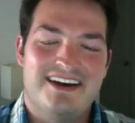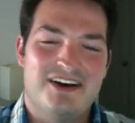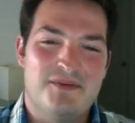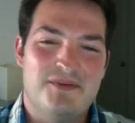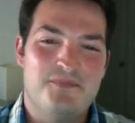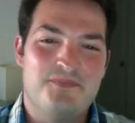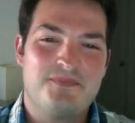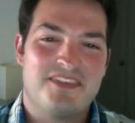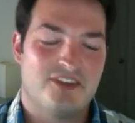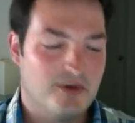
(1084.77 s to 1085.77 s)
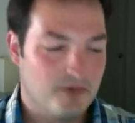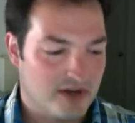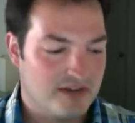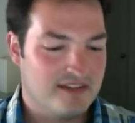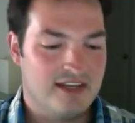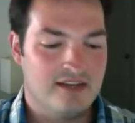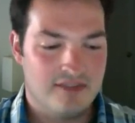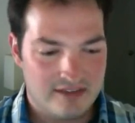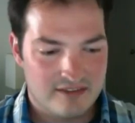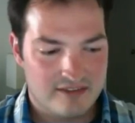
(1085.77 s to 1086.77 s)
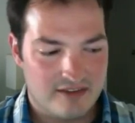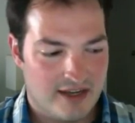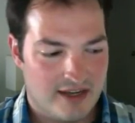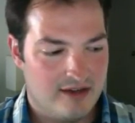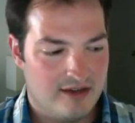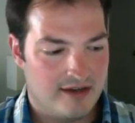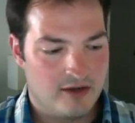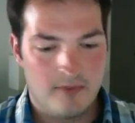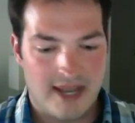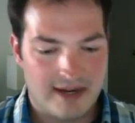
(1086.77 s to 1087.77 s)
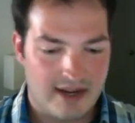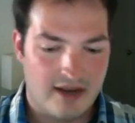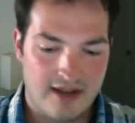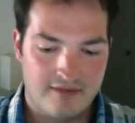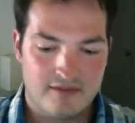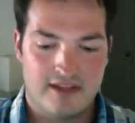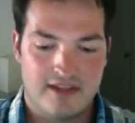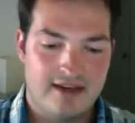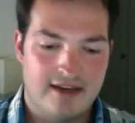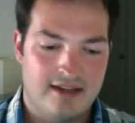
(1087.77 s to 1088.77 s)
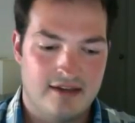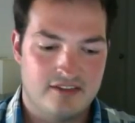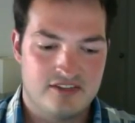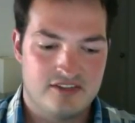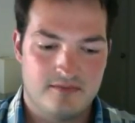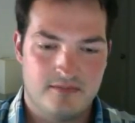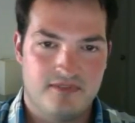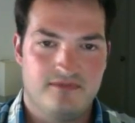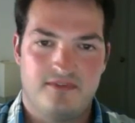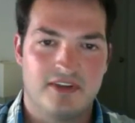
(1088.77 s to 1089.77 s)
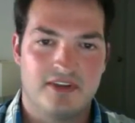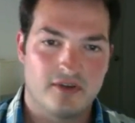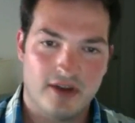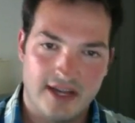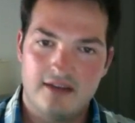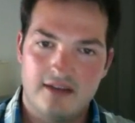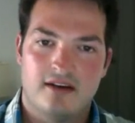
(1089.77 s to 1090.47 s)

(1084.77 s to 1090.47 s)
Um, so I would run in the evenings. I'd, I'd go back out after that and just be feeling great.